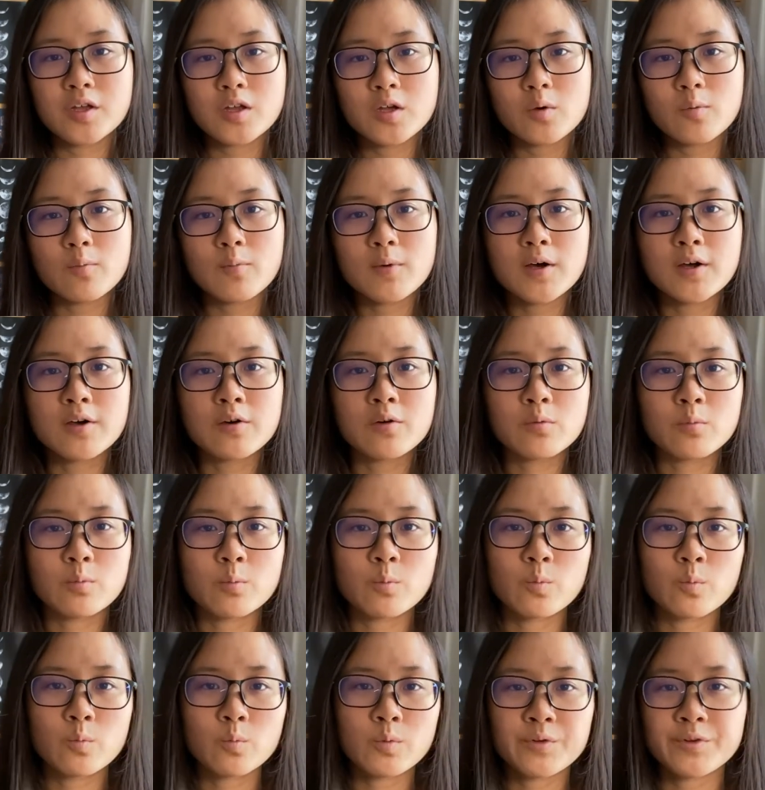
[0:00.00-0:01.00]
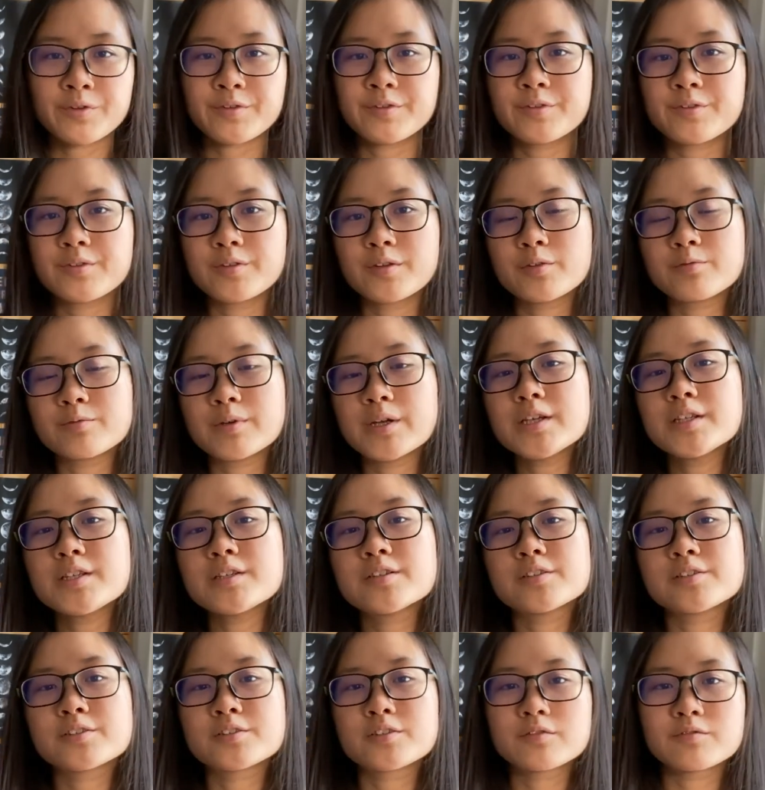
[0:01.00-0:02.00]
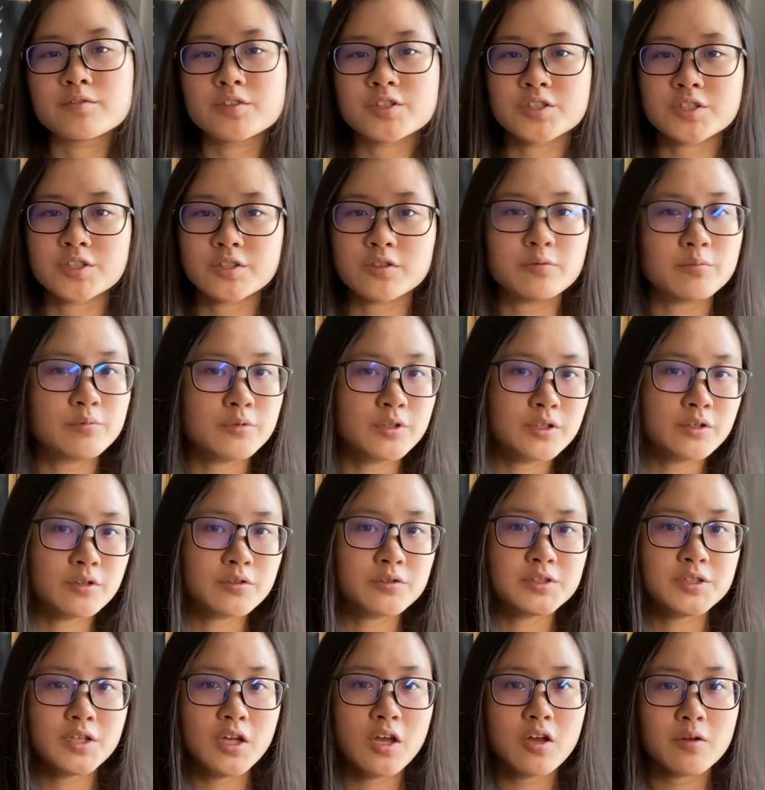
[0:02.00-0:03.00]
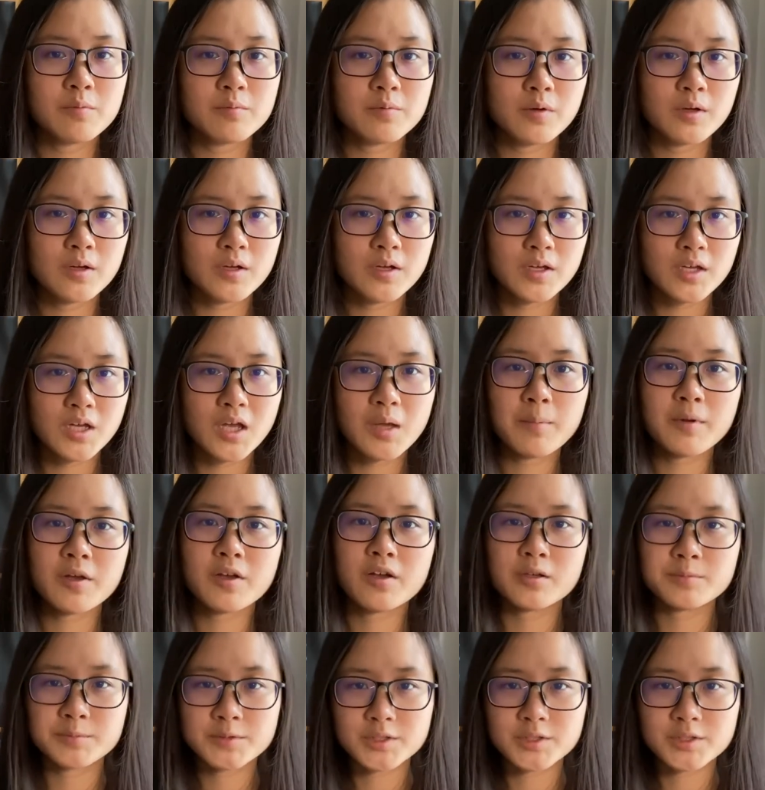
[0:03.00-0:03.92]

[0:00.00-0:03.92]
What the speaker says: while when the radius of the Shinobue goes up, it becomes